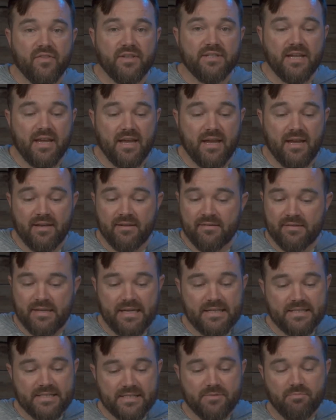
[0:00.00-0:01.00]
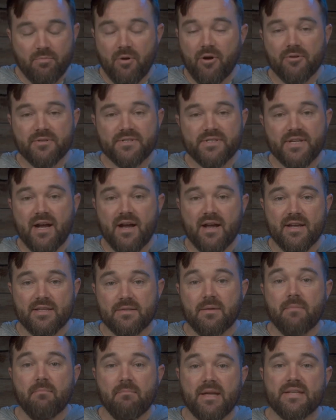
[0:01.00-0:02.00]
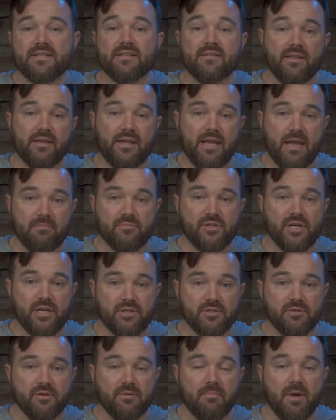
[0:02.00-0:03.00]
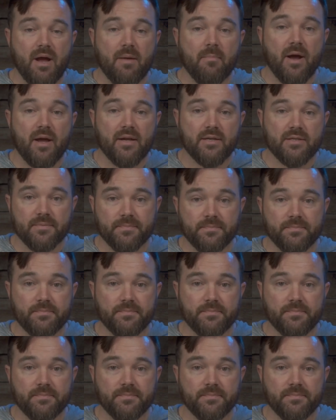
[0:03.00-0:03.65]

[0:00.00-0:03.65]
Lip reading: the day, its small size makes it the game changer in my mind.